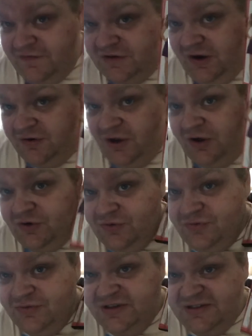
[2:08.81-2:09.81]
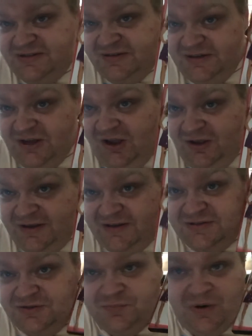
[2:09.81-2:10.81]
If you don't know who Lucy Dahl
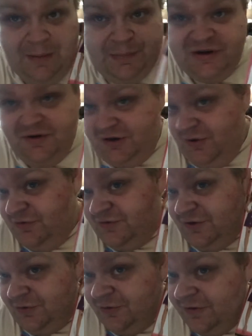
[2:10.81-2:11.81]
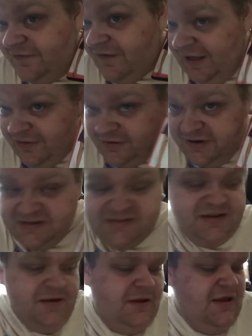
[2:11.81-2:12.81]
is, you probably don't know who her, who her father is.